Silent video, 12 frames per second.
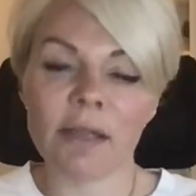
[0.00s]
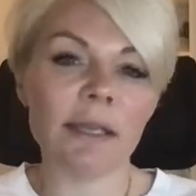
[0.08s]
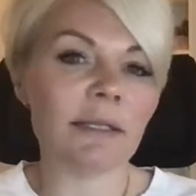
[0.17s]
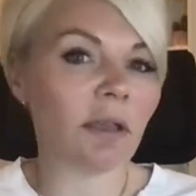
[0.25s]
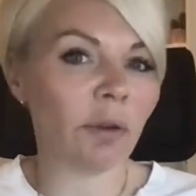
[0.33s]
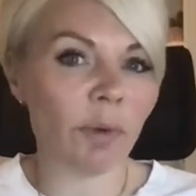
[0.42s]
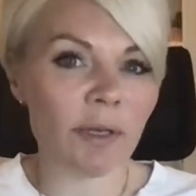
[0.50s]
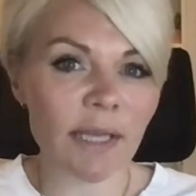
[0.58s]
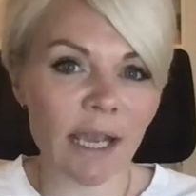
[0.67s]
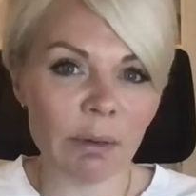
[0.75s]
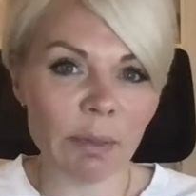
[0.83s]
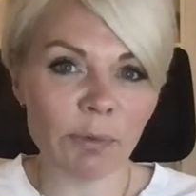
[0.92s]
They don't mind
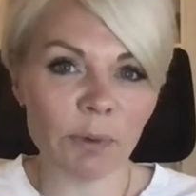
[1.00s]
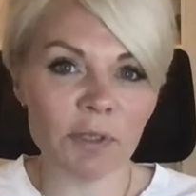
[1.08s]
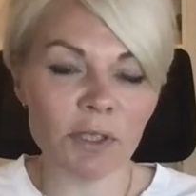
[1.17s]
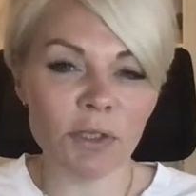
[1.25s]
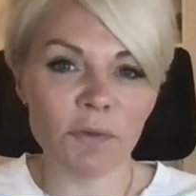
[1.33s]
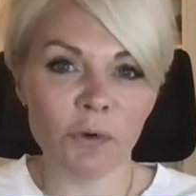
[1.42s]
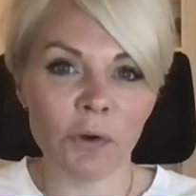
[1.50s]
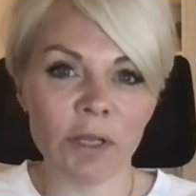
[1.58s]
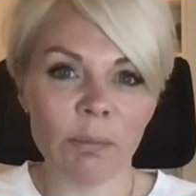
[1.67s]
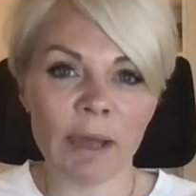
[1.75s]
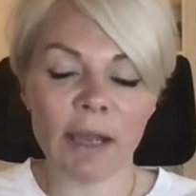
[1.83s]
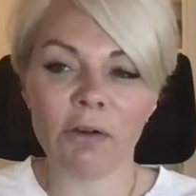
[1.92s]
how many properties you've got in the
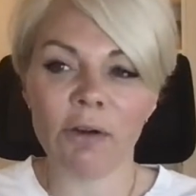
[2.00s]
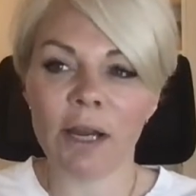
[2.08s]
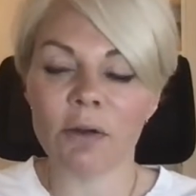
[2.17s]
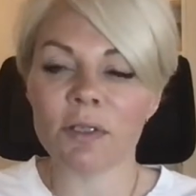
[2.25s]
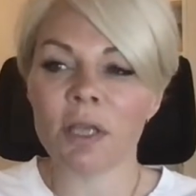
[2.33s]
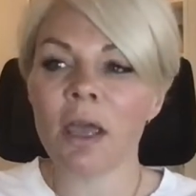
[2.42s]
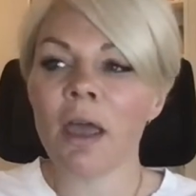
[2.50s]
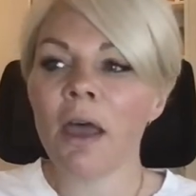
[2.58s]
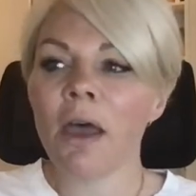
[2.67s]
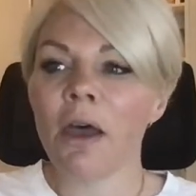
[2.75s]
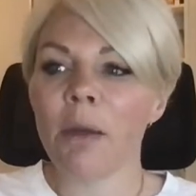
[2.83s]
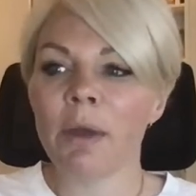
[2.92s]
background,
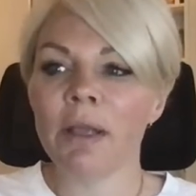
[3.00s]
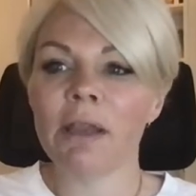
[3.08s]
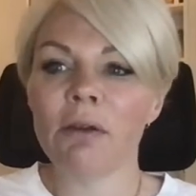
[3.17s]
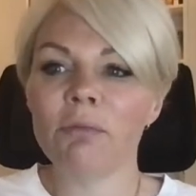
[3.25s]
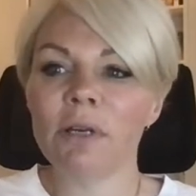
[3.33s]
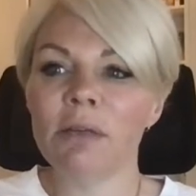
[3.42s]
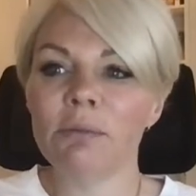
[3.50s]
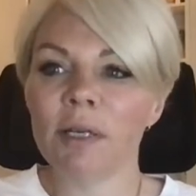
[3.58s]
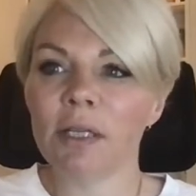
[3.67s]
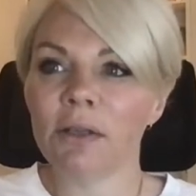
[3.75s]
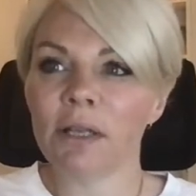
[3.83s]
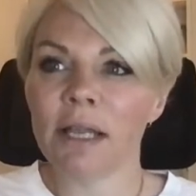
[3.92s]
and they're a really, really
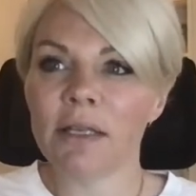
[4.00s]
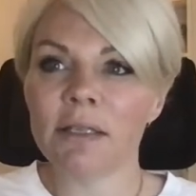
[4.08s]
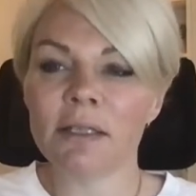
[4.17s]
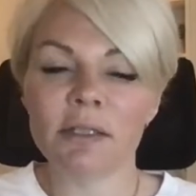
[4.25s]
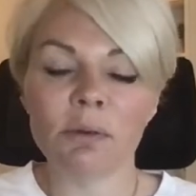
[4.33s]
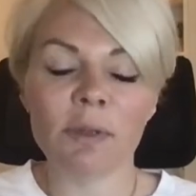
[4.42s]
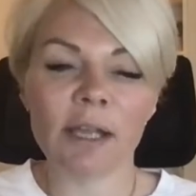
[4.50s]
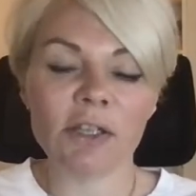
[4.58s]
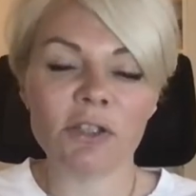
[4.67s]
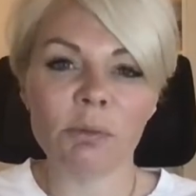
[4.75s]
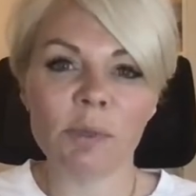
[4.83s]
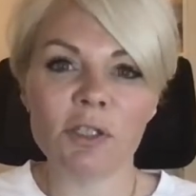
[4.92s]
good lender to deal with.
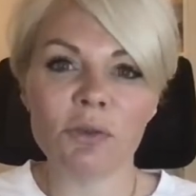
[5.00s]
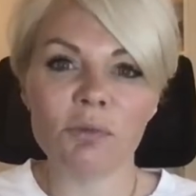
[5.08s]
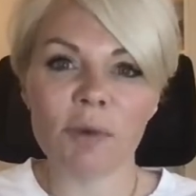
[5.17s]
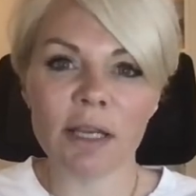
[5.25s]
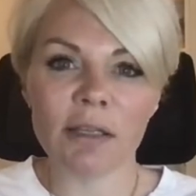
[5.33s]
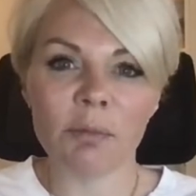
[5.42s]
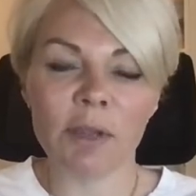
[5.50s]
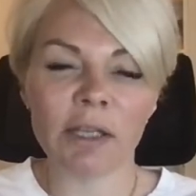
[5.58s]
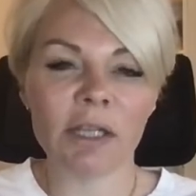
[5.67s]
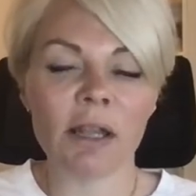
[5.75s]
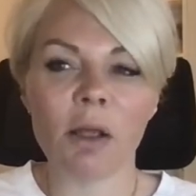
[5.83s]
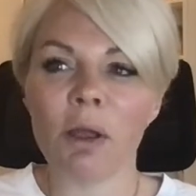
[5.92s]
Actually, we do rate them.
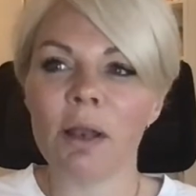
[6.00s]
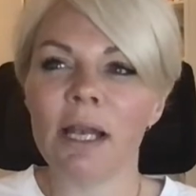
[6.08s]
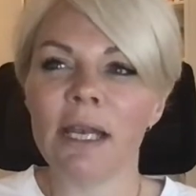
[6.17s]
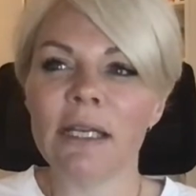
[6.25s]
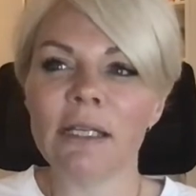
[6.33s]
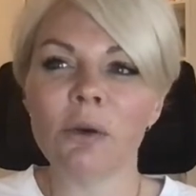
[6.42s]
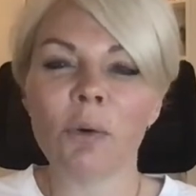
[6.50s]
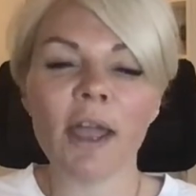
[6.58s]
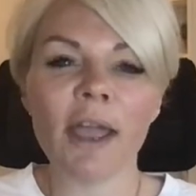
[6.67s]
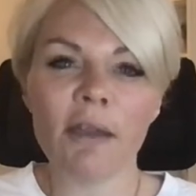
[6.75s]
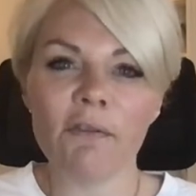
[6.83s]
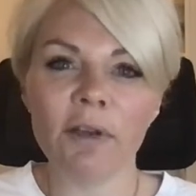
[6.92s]
They're leaning quite
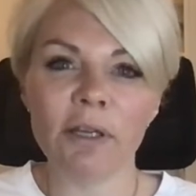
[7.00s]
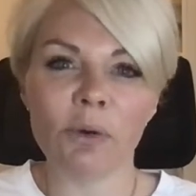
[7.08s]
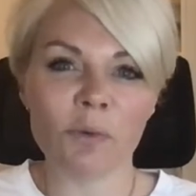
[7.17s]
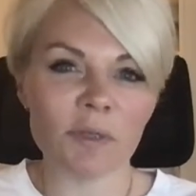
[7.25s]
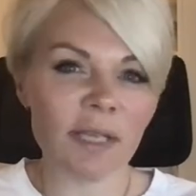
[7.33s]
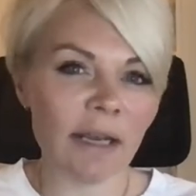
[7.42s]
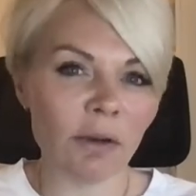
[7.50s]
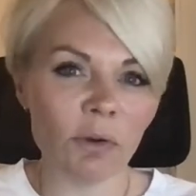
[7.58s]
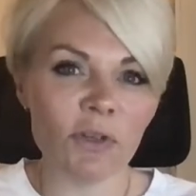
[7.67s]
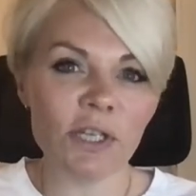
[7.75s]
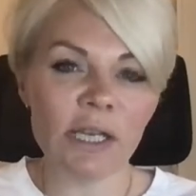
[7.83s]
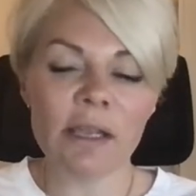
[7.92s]
heavily on
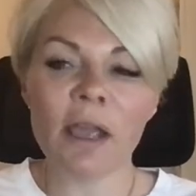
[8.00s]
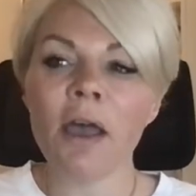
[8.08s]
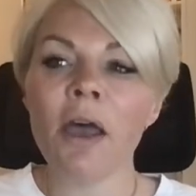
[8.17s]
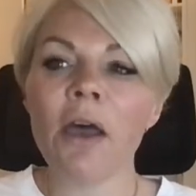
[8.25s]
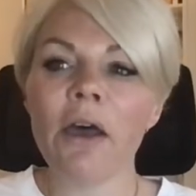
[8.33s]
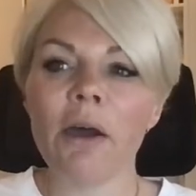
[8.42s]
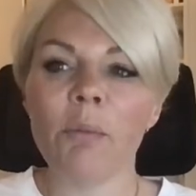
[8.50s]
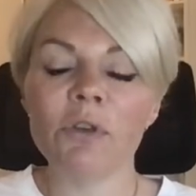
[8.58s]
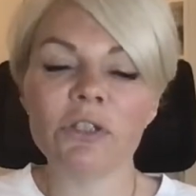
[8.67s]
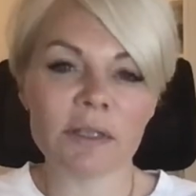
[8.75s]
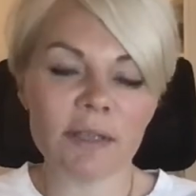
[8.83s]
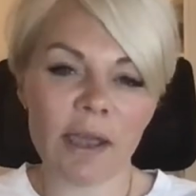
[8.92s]
technology, which
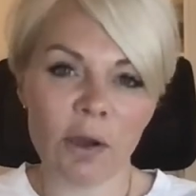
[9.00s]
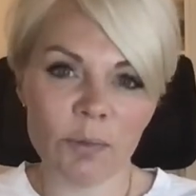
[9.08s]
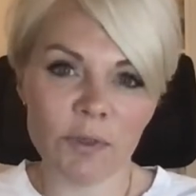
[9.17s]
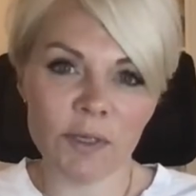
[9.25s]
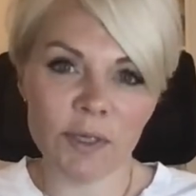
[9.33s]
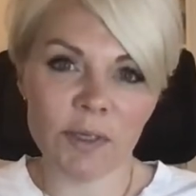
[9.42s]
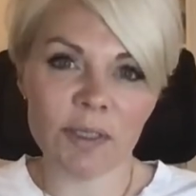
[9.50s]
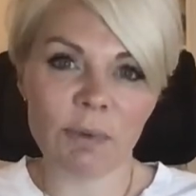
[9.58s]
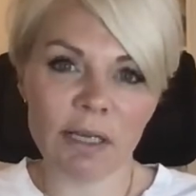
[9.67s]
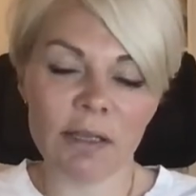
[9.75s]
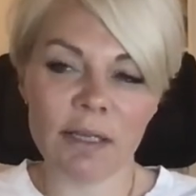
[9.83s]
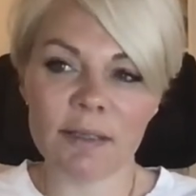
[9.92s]
does help to
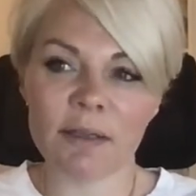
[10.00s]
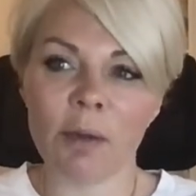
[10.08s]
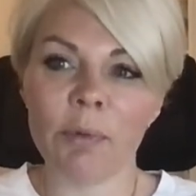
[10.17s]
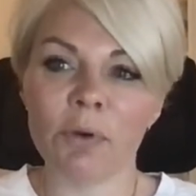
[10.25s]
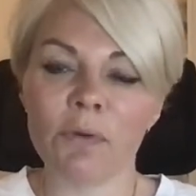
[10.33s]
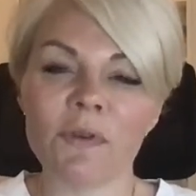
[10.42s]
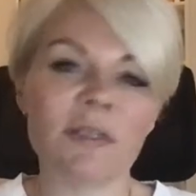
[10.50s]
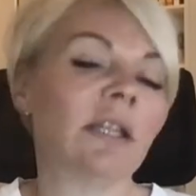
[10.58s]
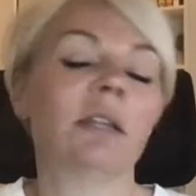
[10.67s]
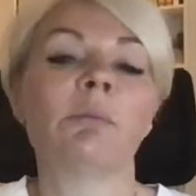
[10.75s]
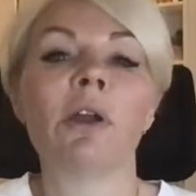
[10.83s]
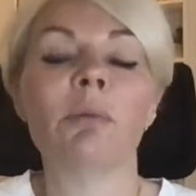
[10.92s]
speed things up. And obviously at
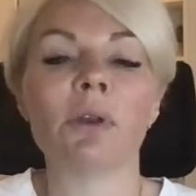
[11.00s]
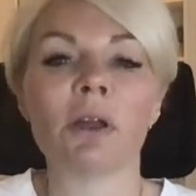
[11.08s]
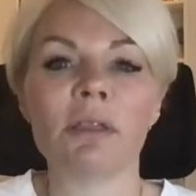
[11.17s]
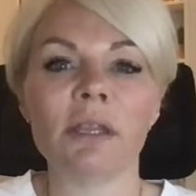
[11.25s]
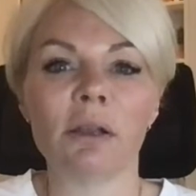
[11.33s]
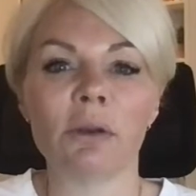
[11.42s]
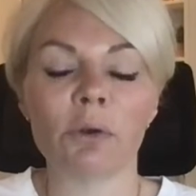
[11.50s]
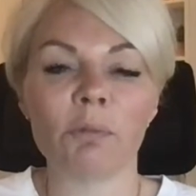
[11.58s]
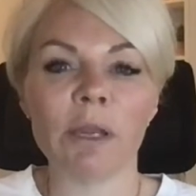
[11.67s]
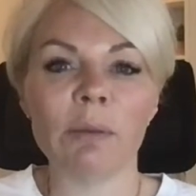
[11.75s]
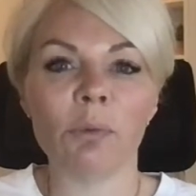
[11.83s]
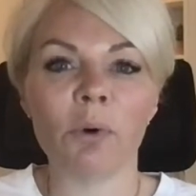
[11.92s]
the moment, I think a lot of
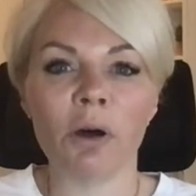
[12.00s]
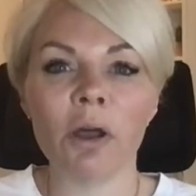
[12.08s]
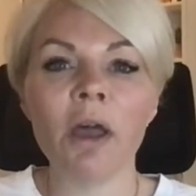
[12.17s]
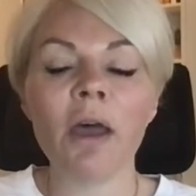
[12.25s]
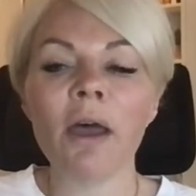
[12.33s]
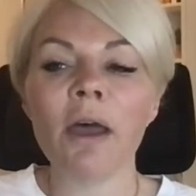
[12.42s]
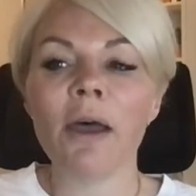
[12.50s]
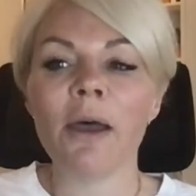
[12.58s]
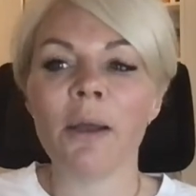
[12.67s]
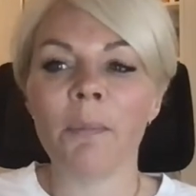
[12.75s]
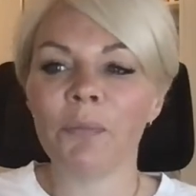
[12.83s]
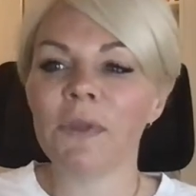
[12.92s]
people are
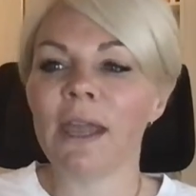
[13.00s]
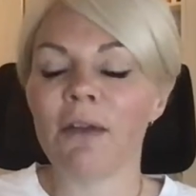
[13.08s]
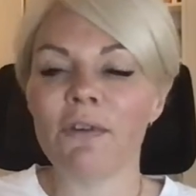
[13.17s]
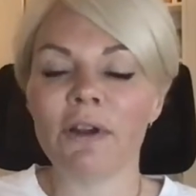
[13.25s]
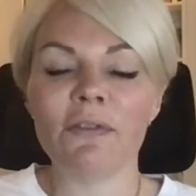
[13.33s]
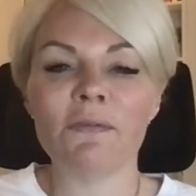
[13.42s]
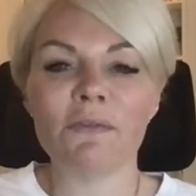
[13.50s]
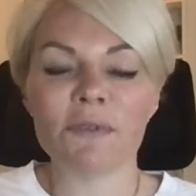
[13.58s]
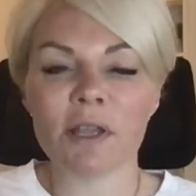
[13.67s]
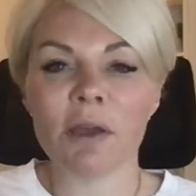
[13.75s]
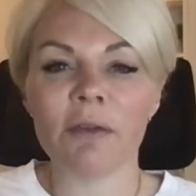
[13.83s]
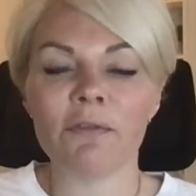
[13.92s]
very
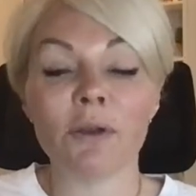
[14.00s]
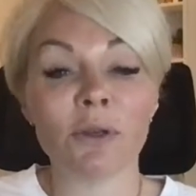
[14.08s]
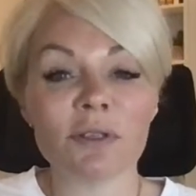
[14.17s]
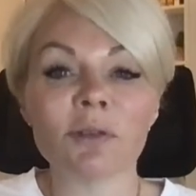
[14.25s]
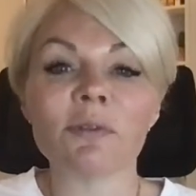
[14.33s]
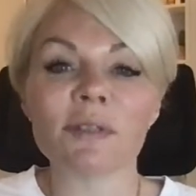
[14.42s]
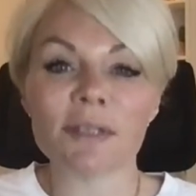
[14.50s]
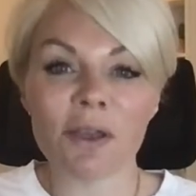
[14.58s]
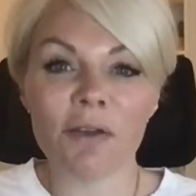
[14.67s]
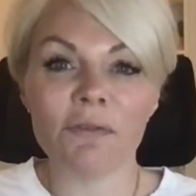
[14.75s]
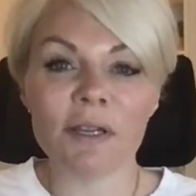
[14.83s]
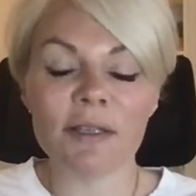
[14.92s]
focused on
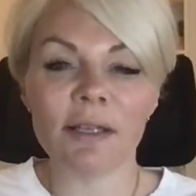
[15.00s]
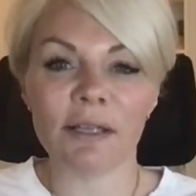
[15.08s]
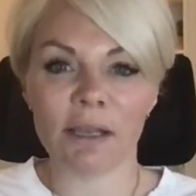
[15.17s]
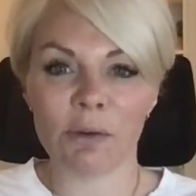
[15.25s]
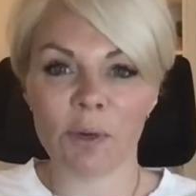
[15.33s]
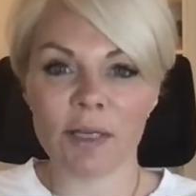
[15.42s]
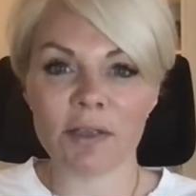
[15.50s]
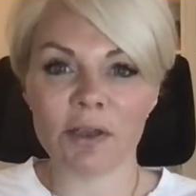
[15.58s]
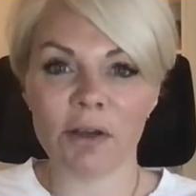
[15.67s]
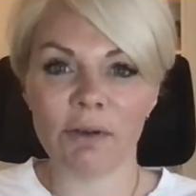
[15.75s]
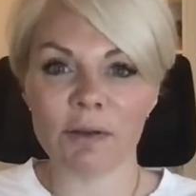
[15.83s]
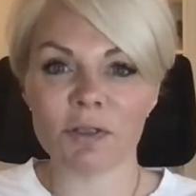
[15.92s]
service and quick
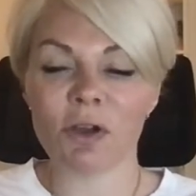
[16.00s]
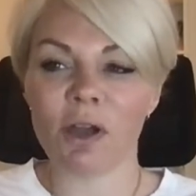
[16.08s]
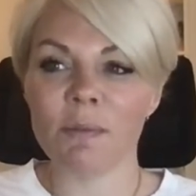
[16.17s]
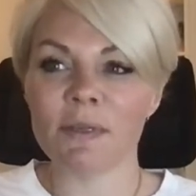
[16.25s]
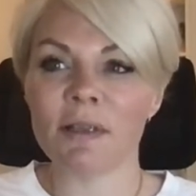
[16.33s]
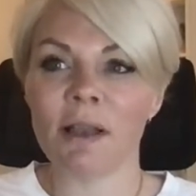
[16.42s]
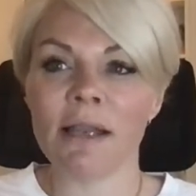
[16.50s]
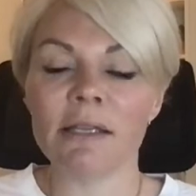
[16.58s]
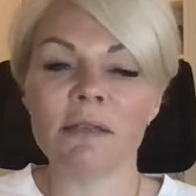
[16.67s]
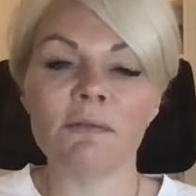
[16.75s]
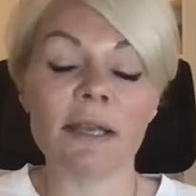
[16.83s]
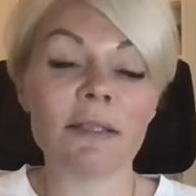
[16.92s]
turnaround times. So
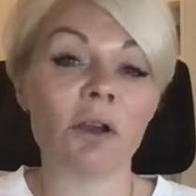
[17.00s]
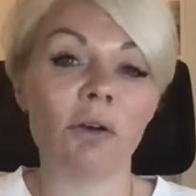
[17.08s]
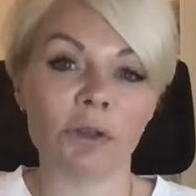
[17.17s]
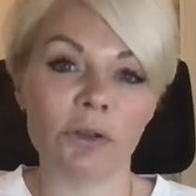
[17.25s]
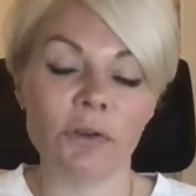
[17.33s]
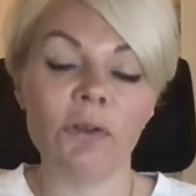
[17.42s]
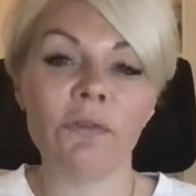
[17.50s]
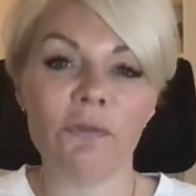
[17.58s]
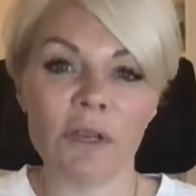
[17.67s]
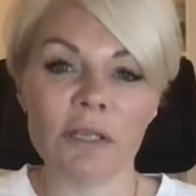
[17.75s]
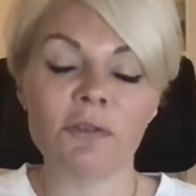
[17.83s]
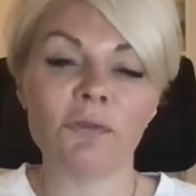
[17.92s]
LendInvest are a good
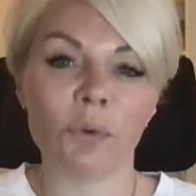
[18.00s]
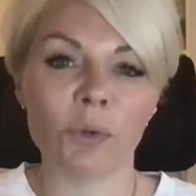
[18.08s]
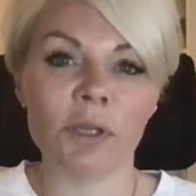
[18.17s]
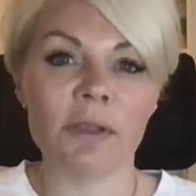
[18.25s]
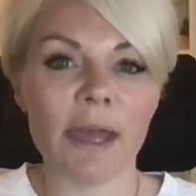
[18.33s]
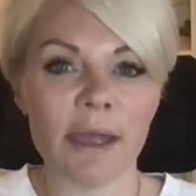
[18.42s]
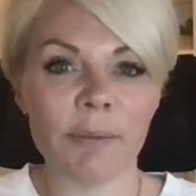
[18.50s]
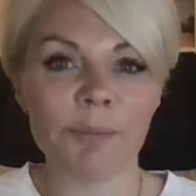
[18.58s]
fit for you there.